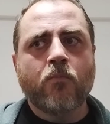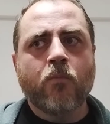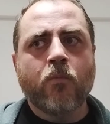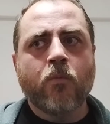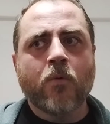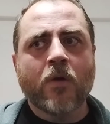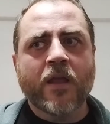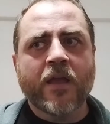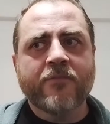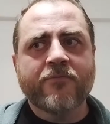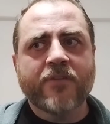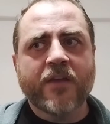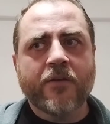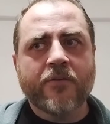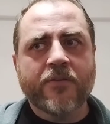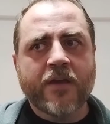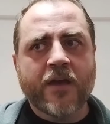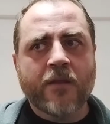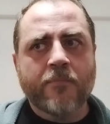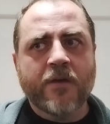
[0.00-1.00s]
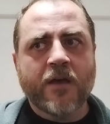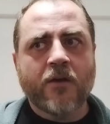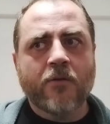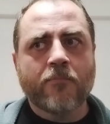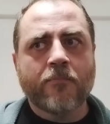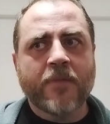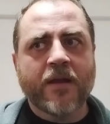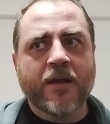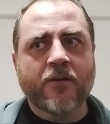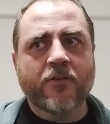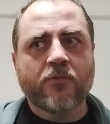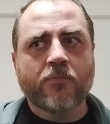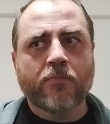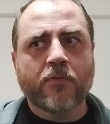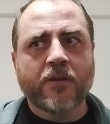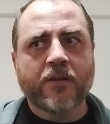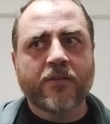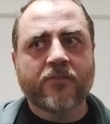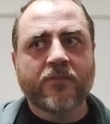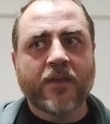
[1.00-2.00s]
When I found out about
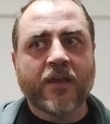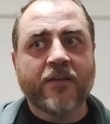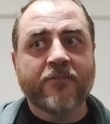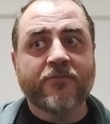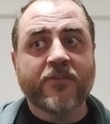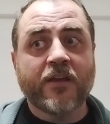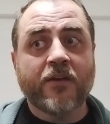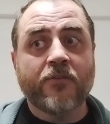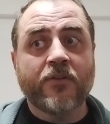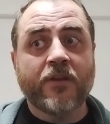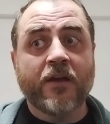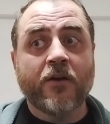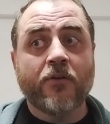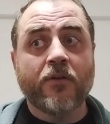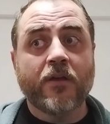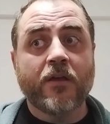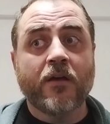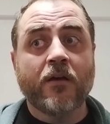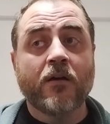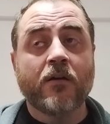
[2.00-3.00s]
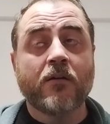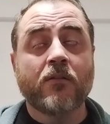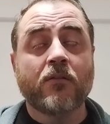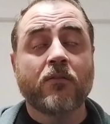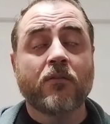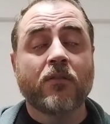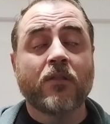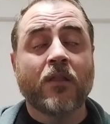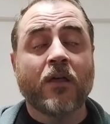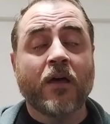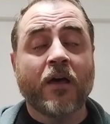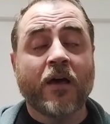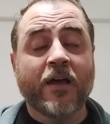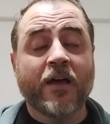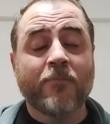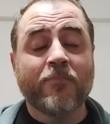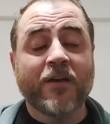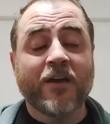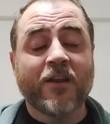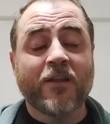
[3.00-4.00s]
Myers-Briggs, I found out a lot
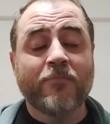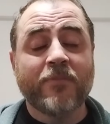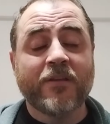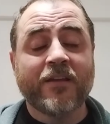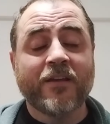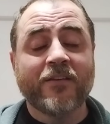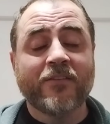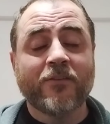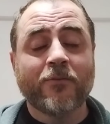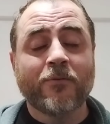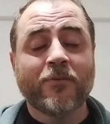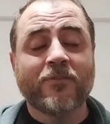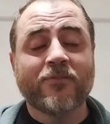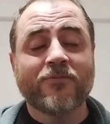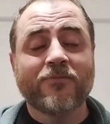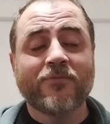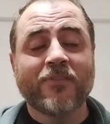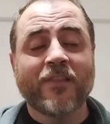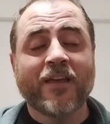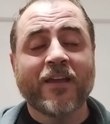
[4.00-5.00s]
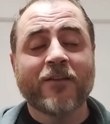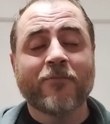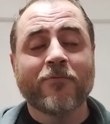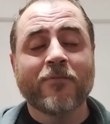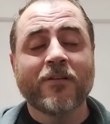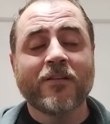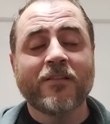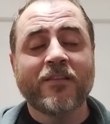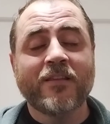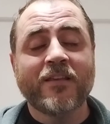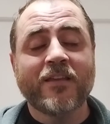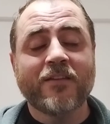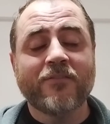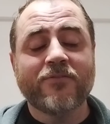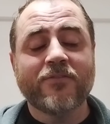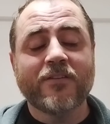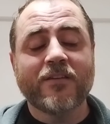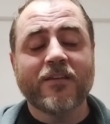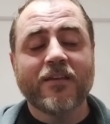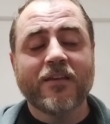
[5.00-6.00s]
about it because it was like relief.
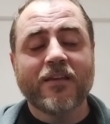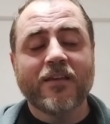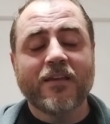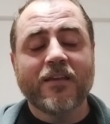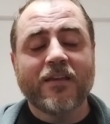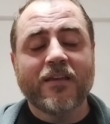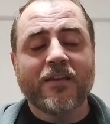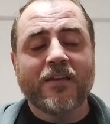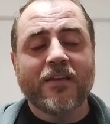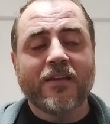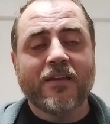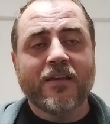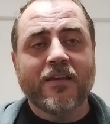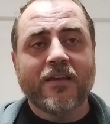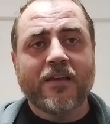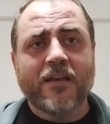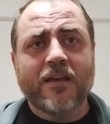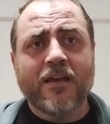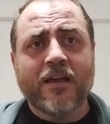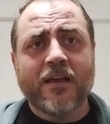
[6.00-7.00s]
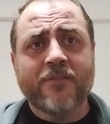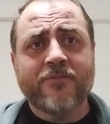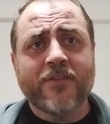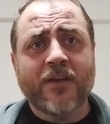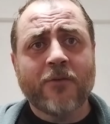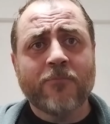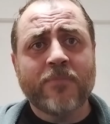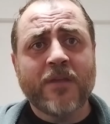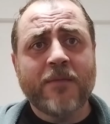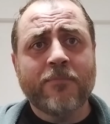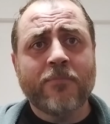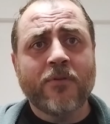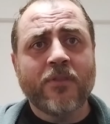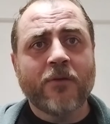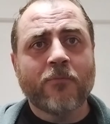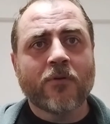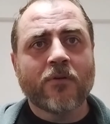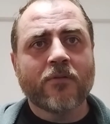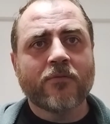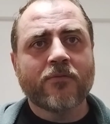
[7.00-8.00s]
I found people
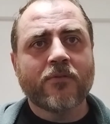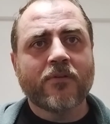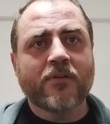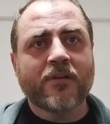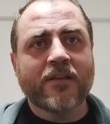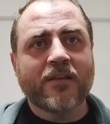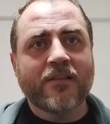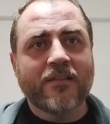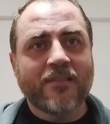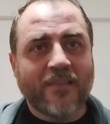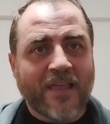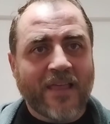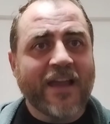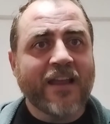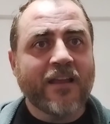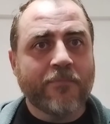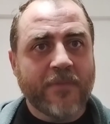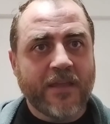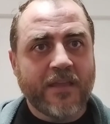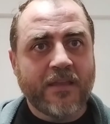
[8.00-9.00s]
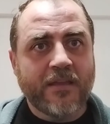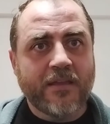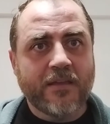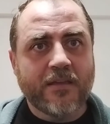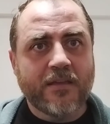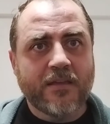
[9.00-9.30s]
that were like me,